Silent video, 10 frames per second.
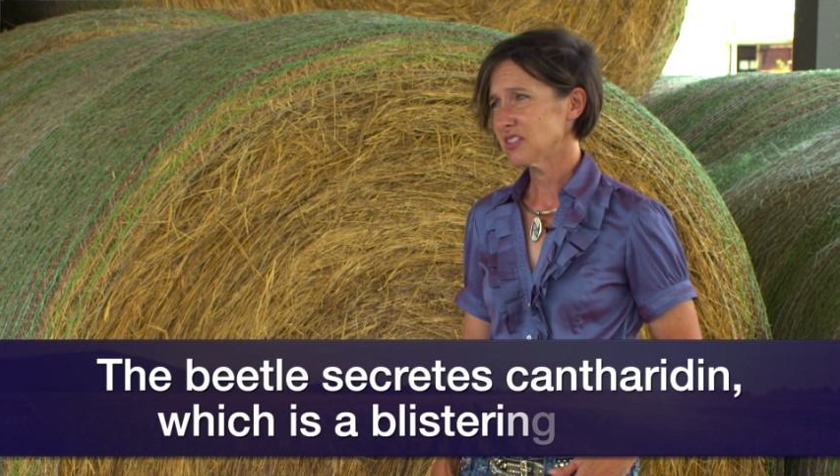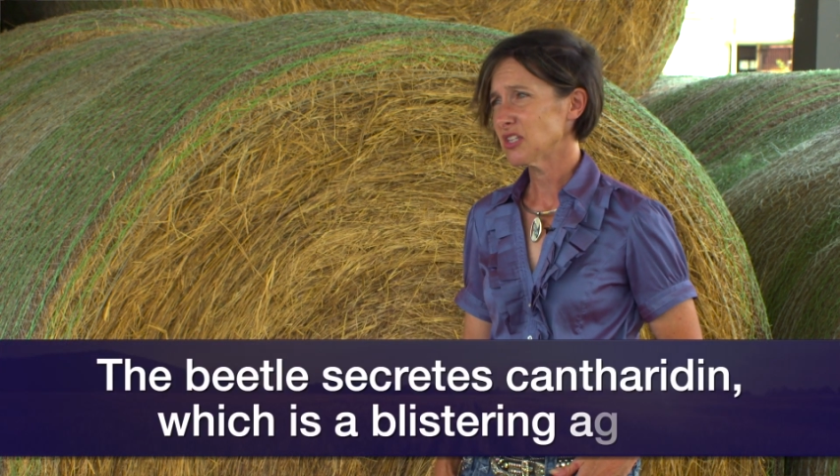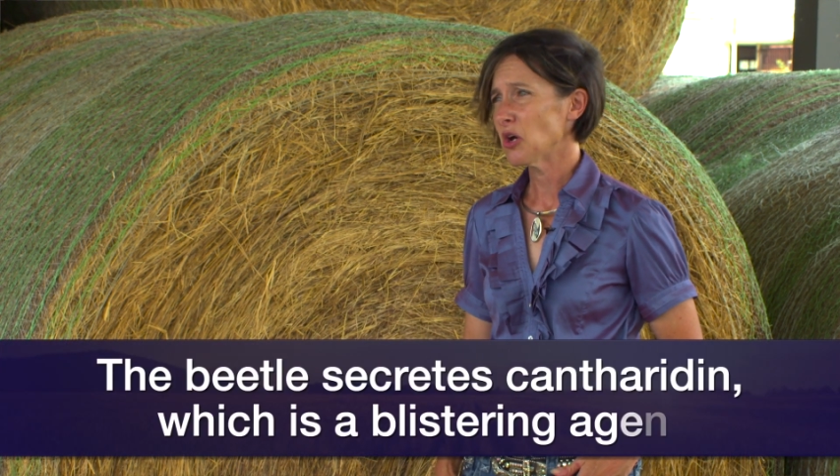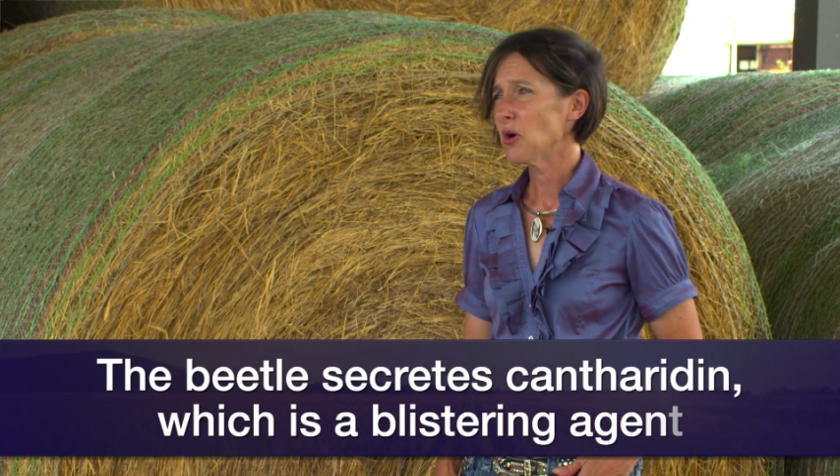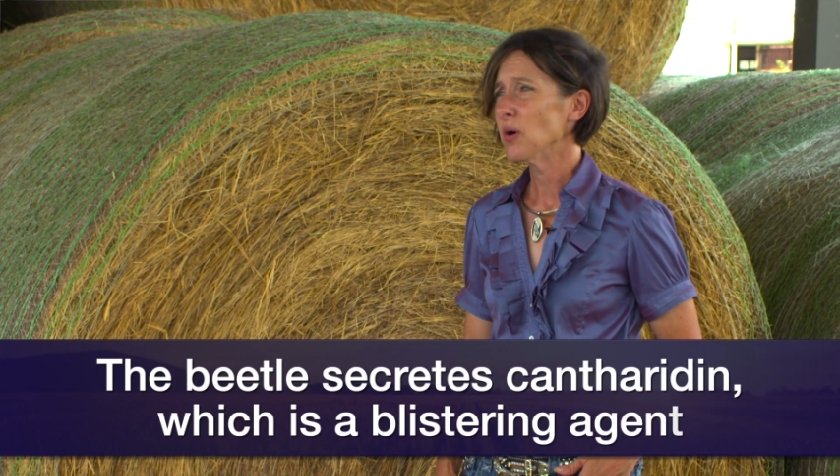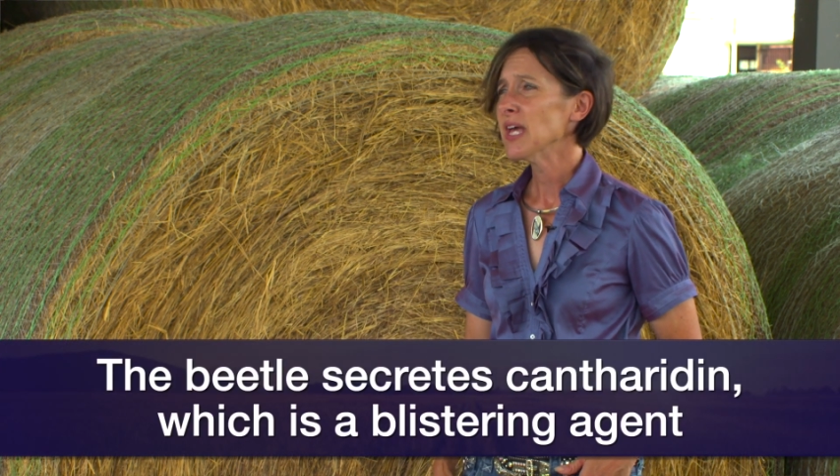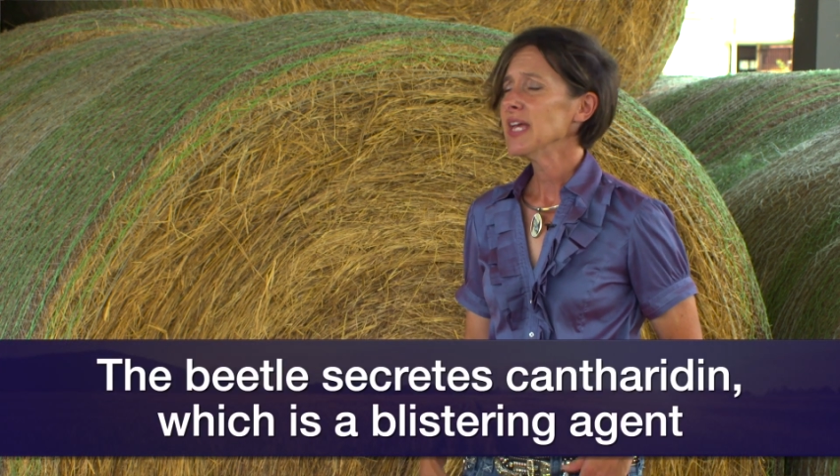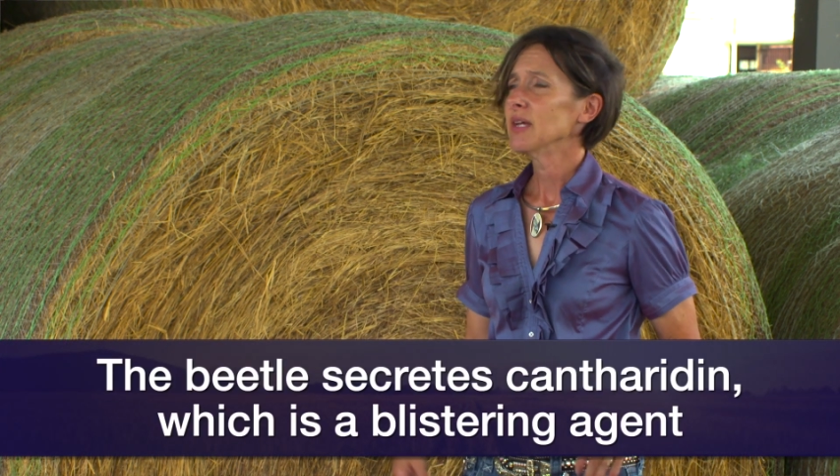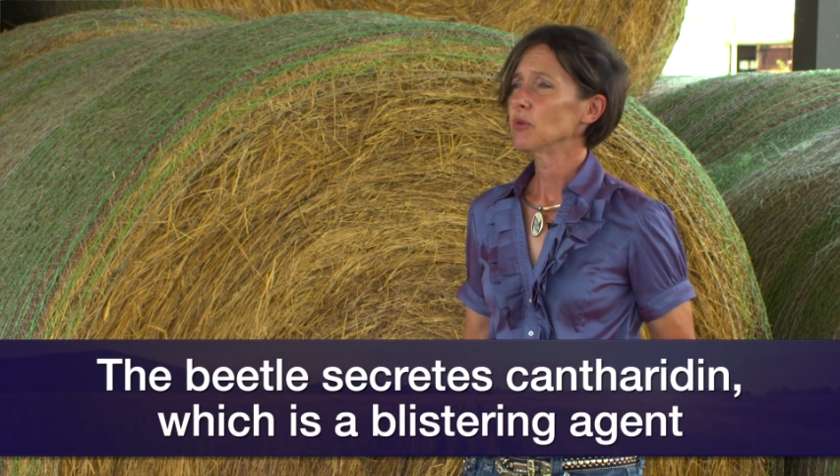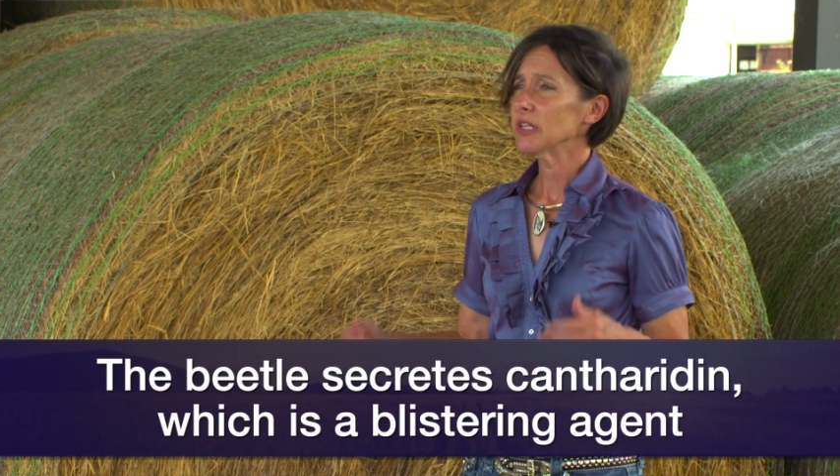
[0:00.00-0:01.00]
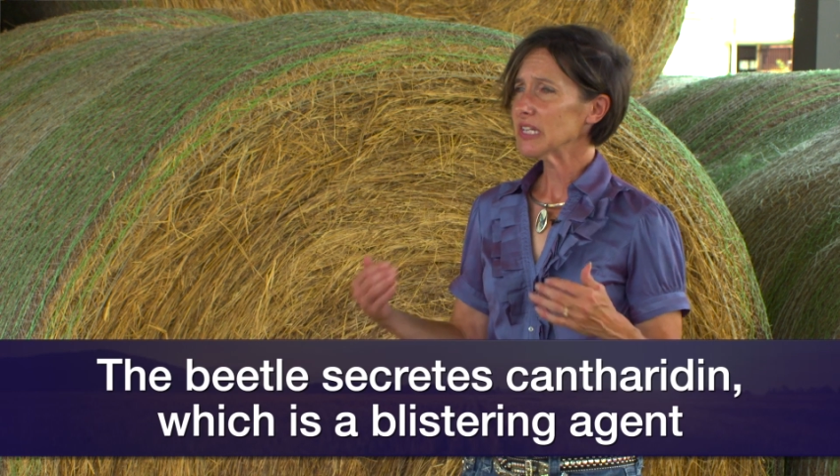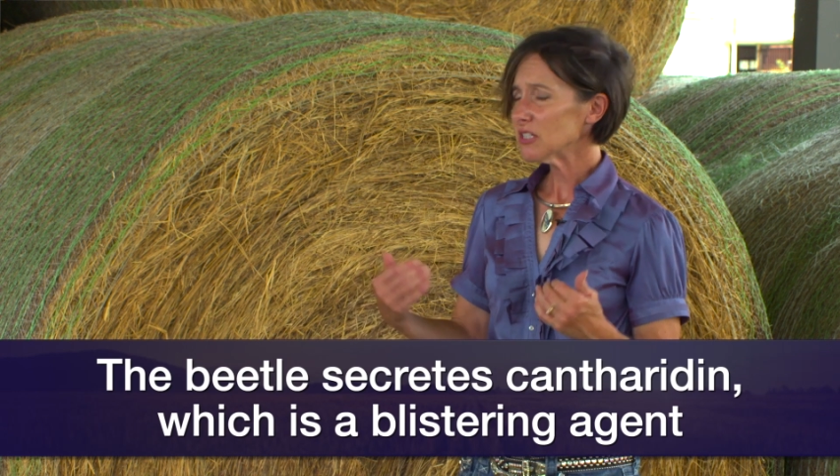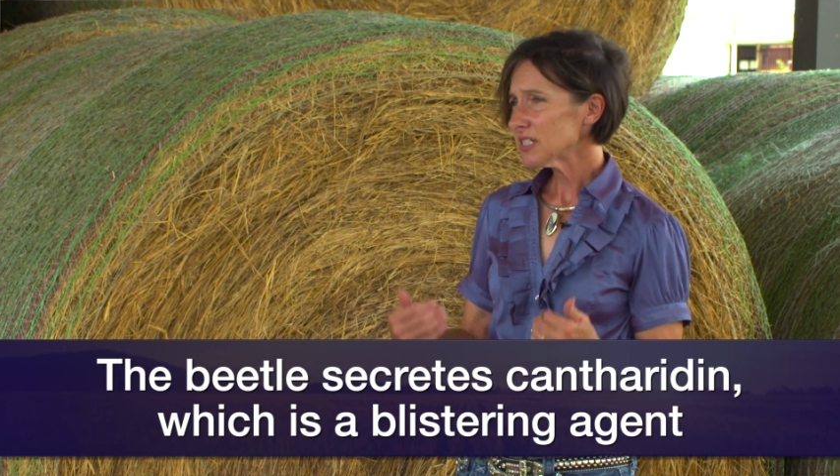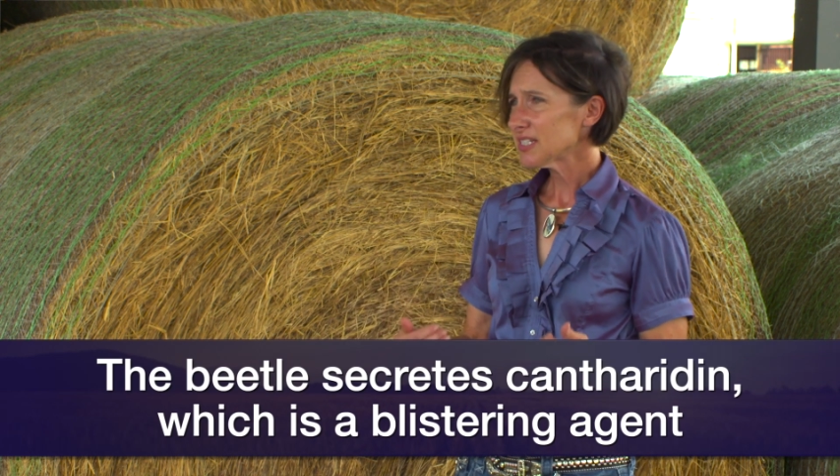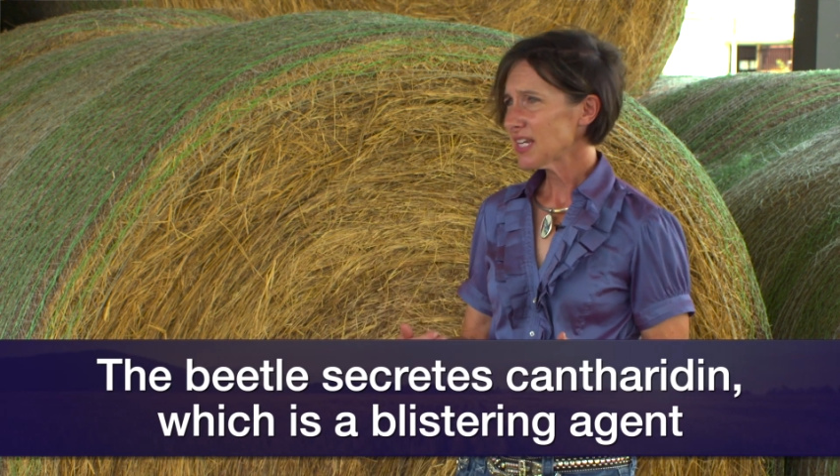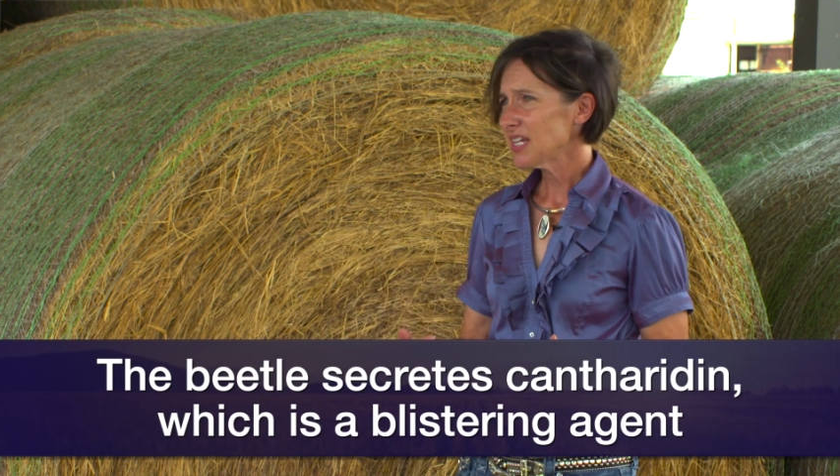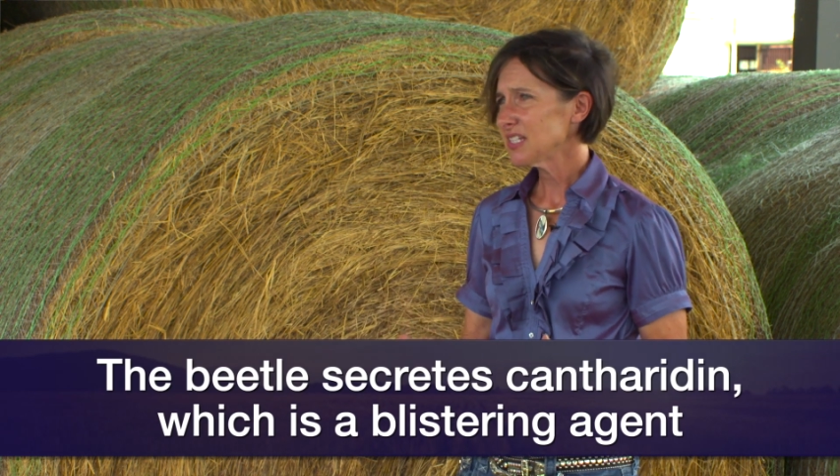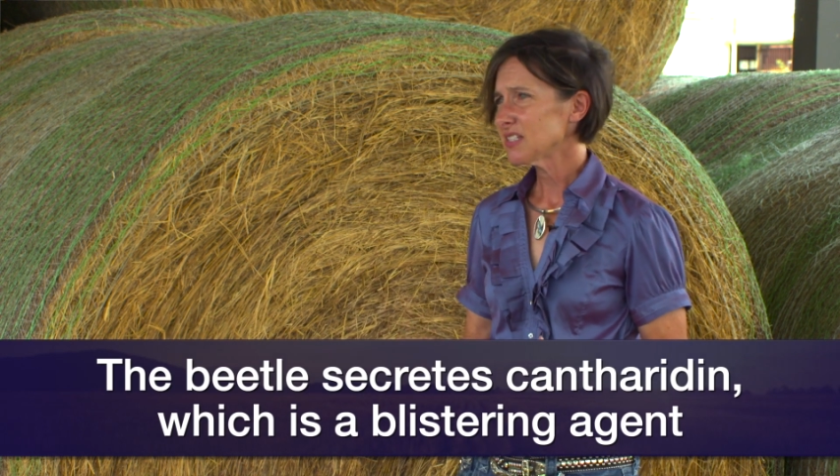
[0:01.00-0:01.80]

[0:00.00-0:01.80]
So it will irritate